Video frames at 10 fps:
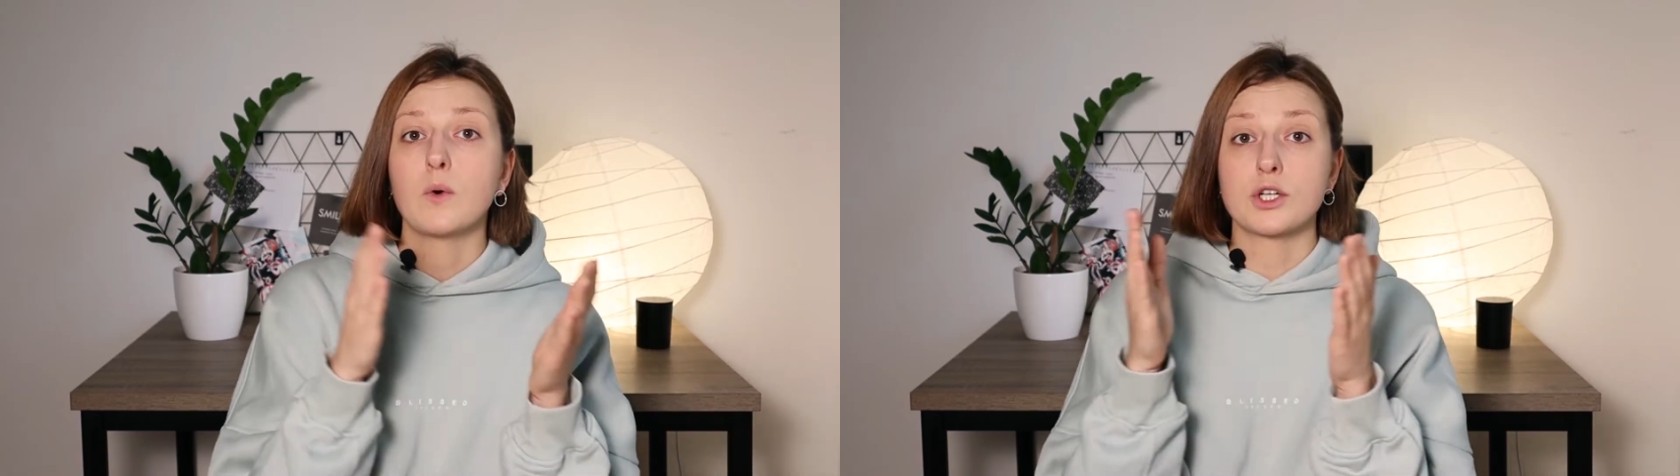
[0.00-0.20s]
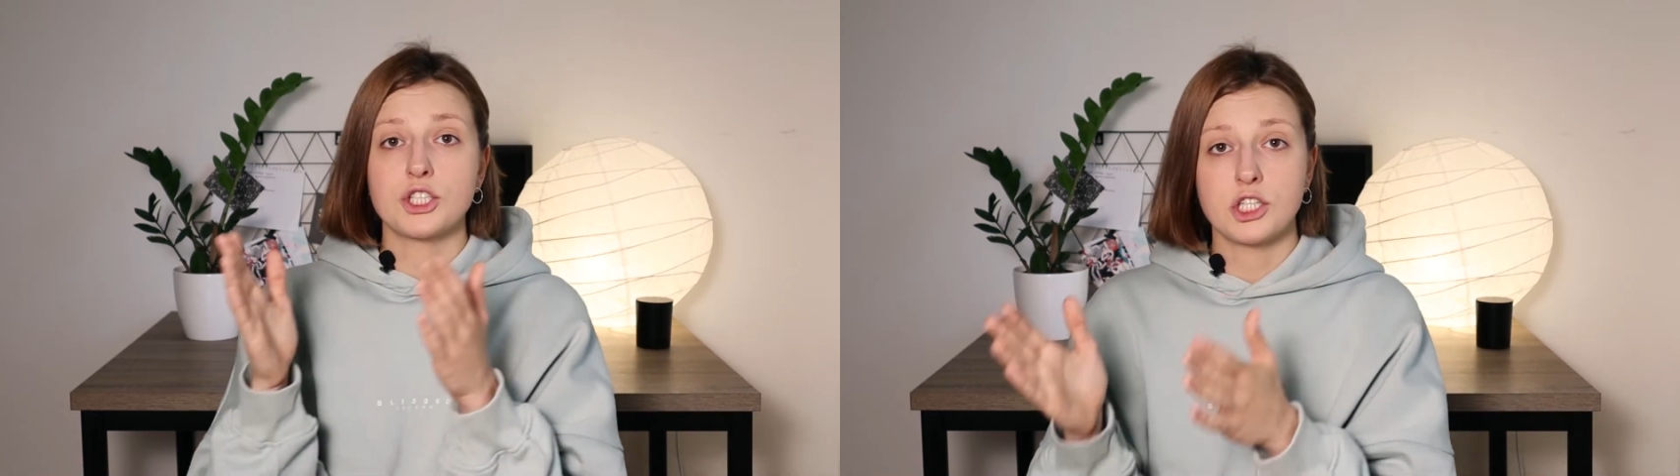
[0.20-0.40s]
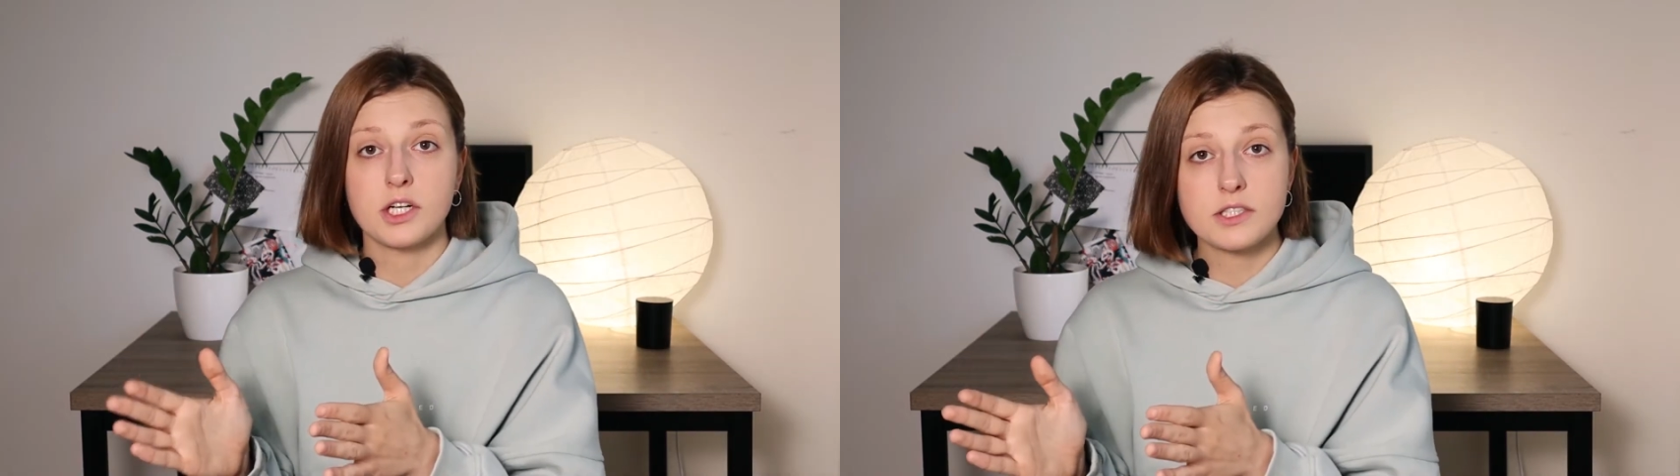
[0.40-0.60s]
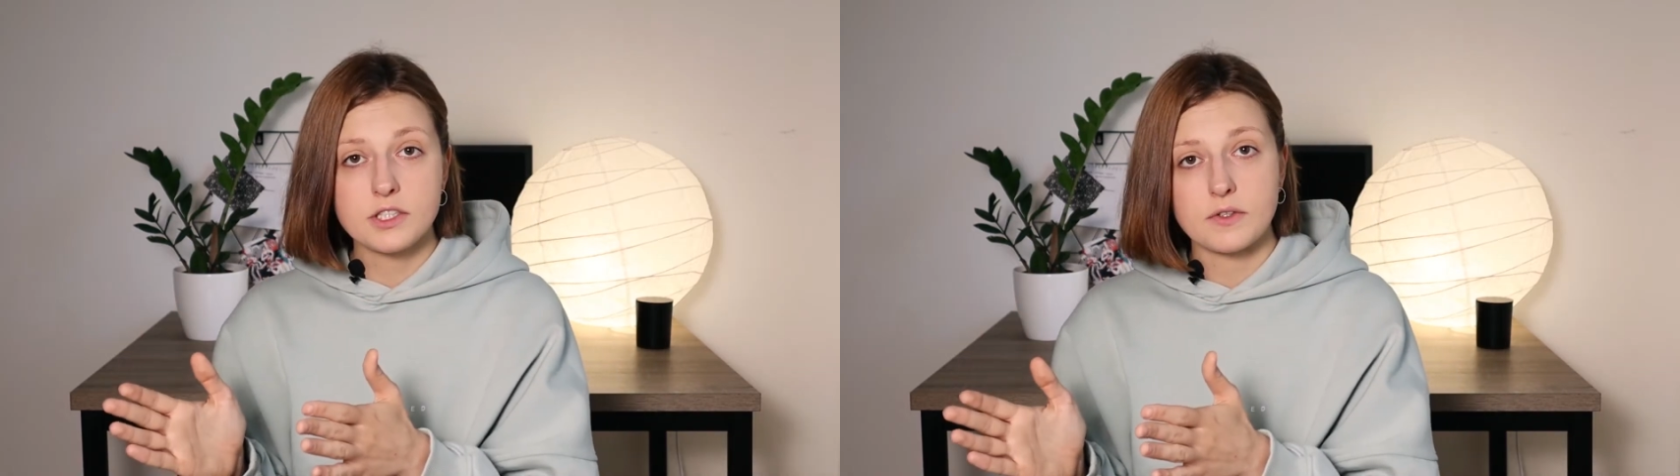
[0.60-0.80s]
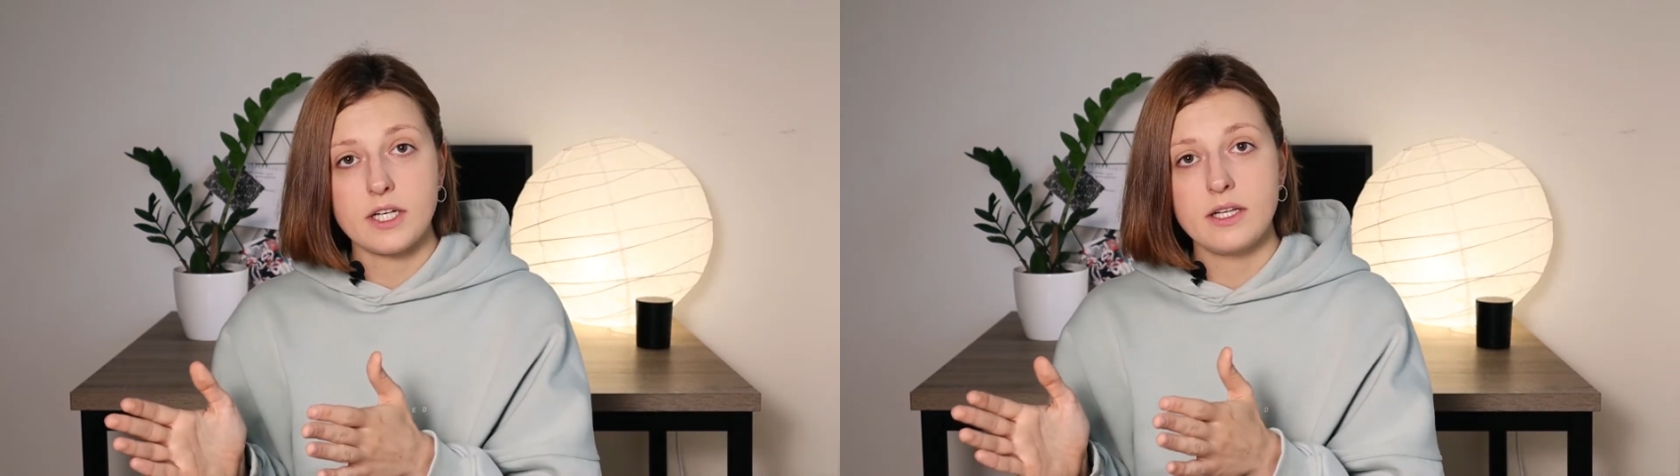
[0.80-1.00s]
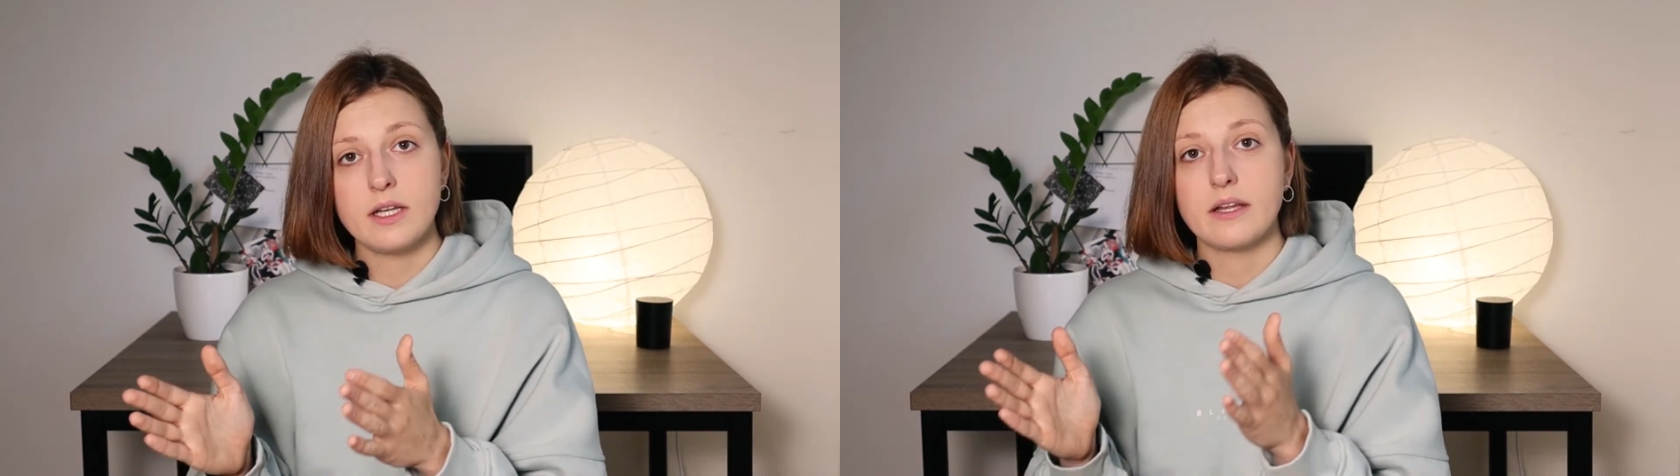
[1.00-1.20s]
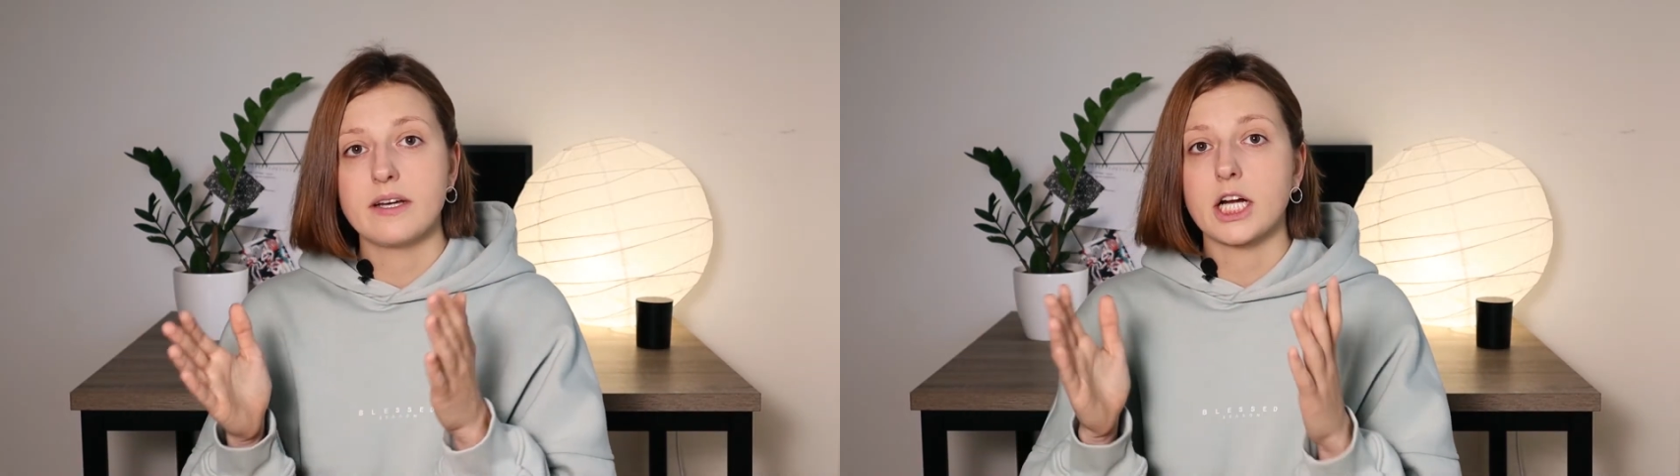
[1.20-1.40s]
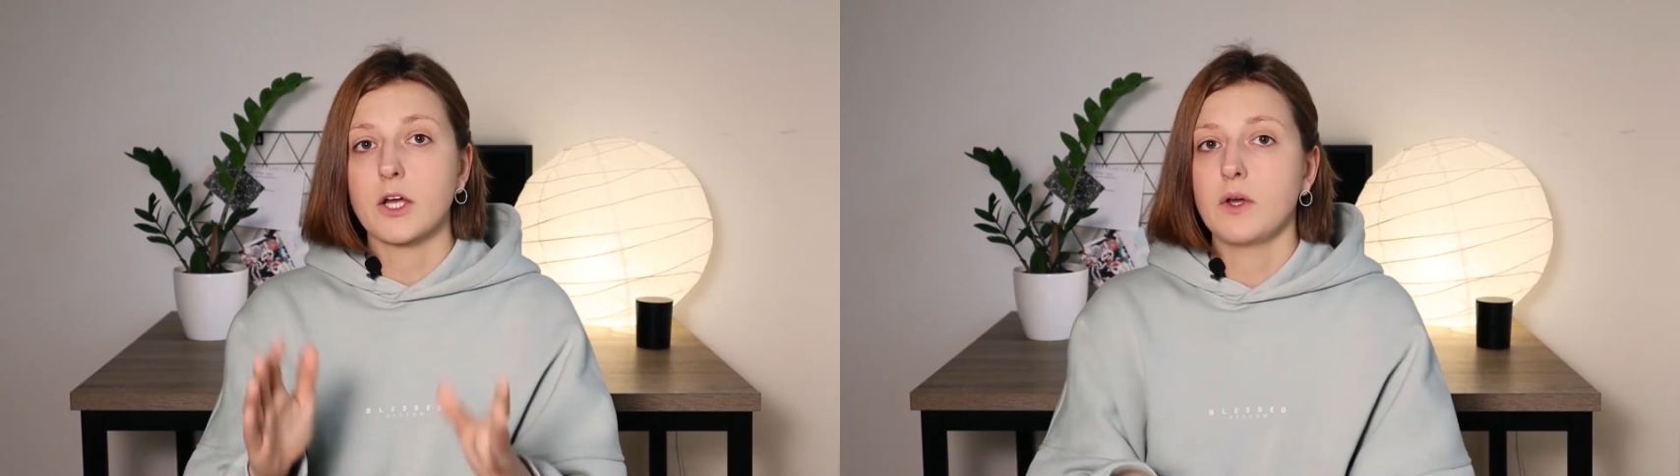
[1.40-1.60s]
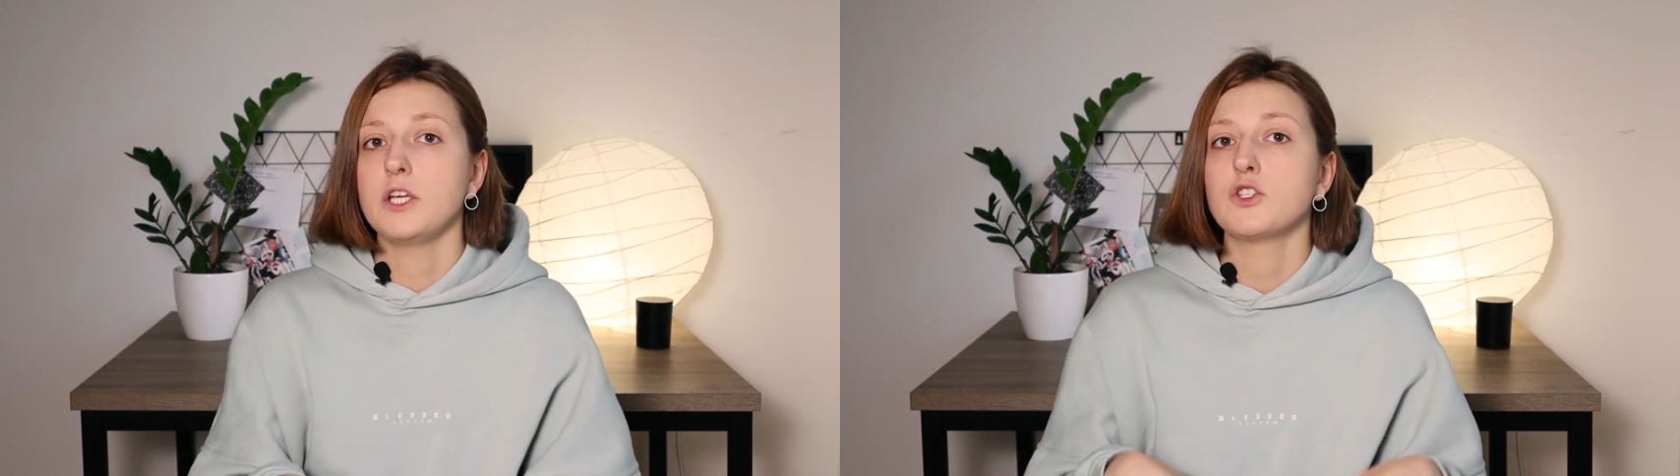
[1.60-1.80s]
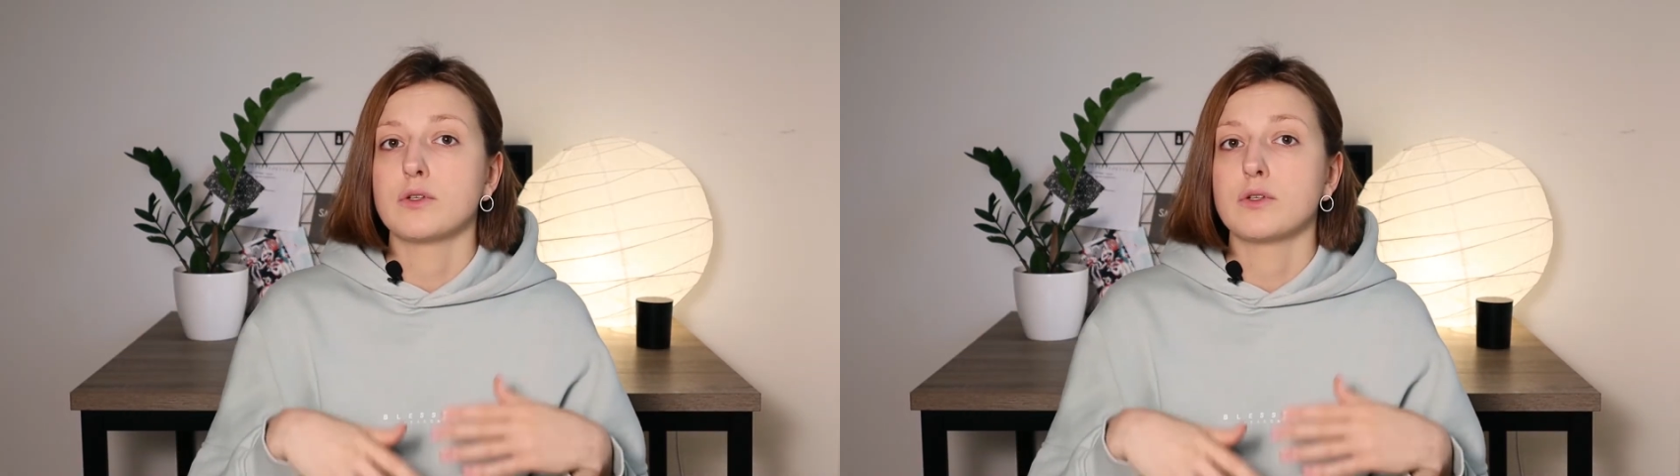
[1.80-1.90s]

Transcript: or shared screen that are going